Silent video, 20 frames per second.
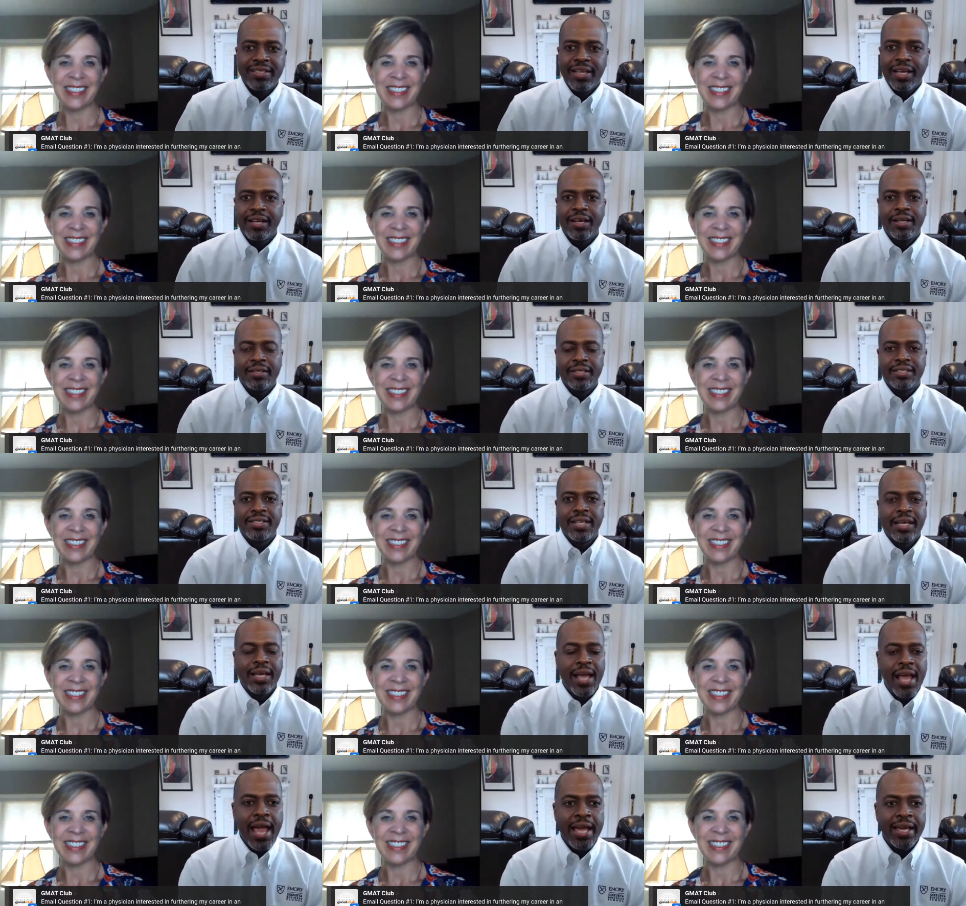Speaker 1: Yeah, that's like
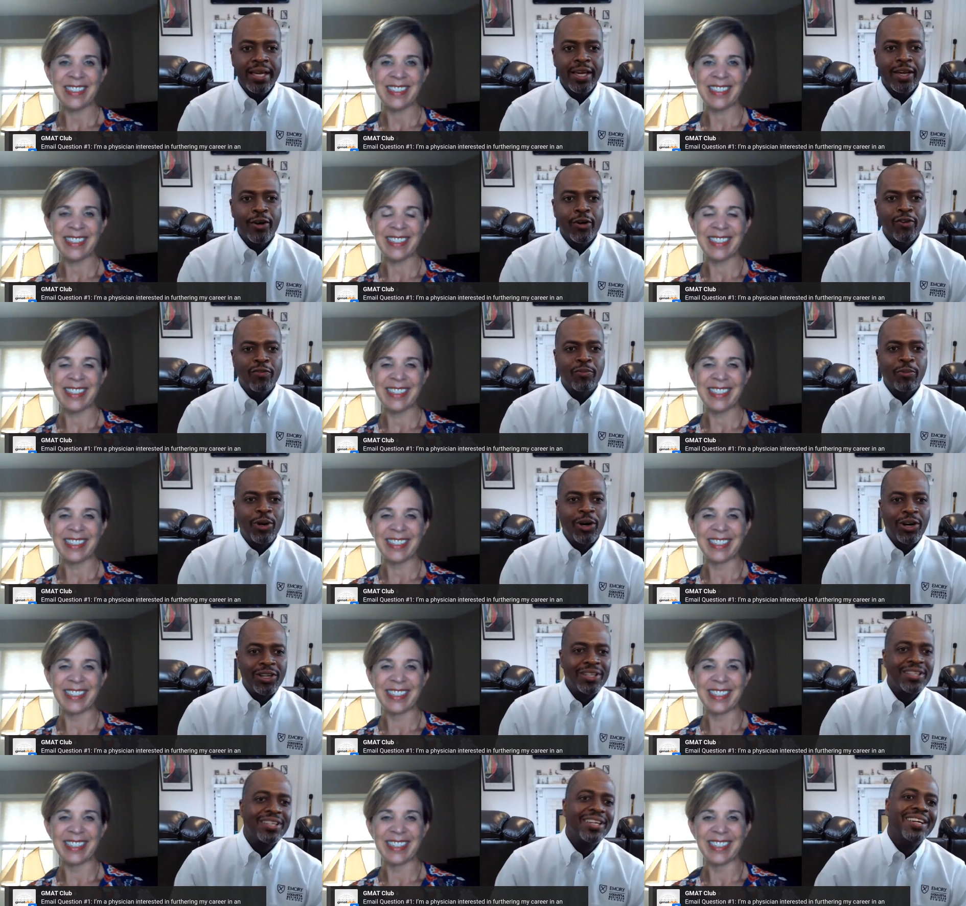a that's like a hanging
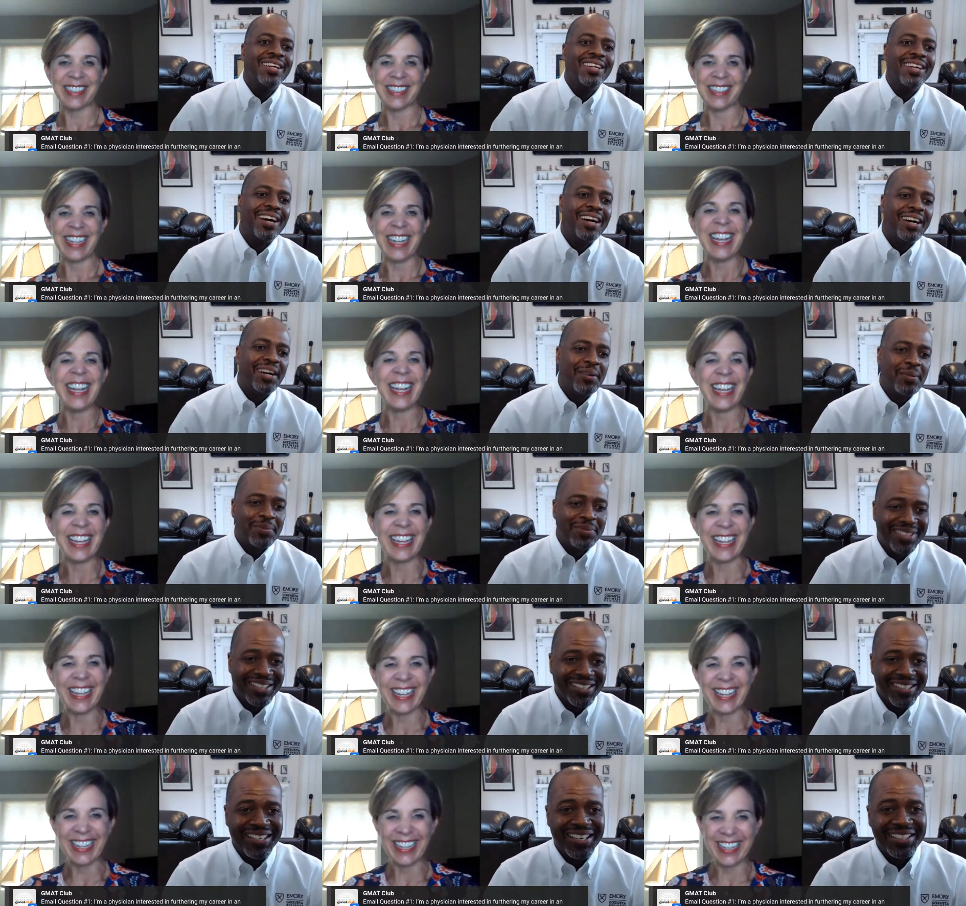curveball
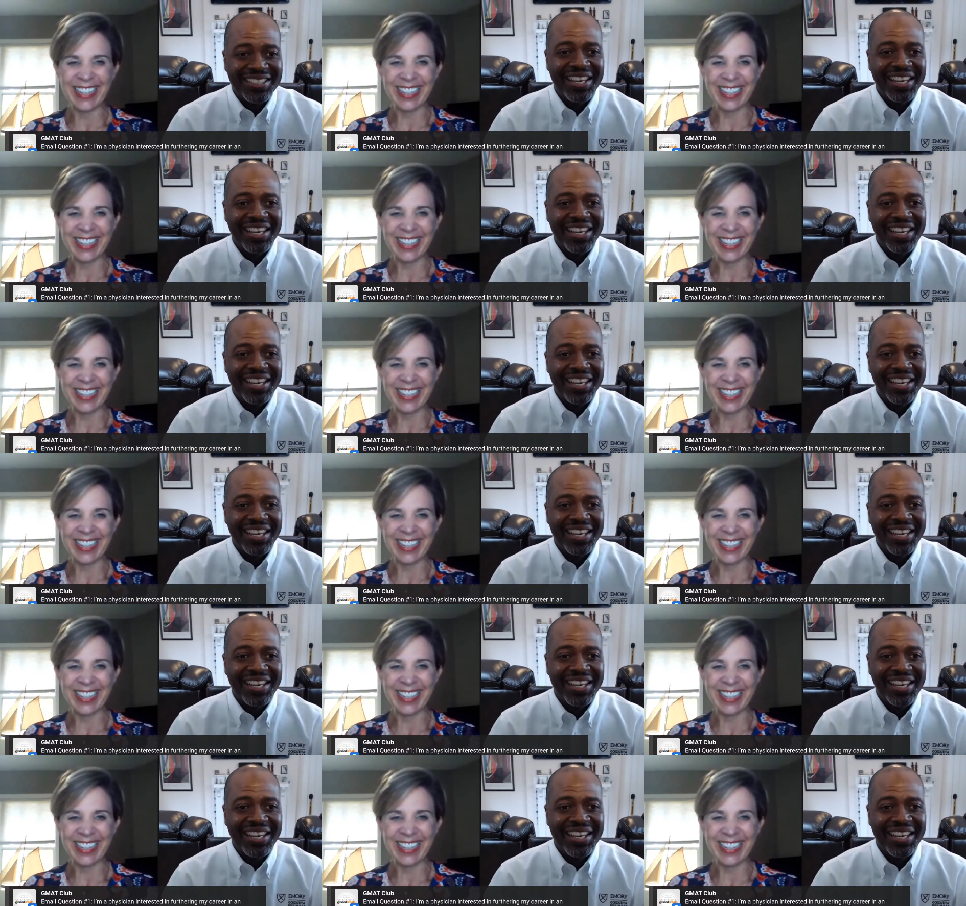um,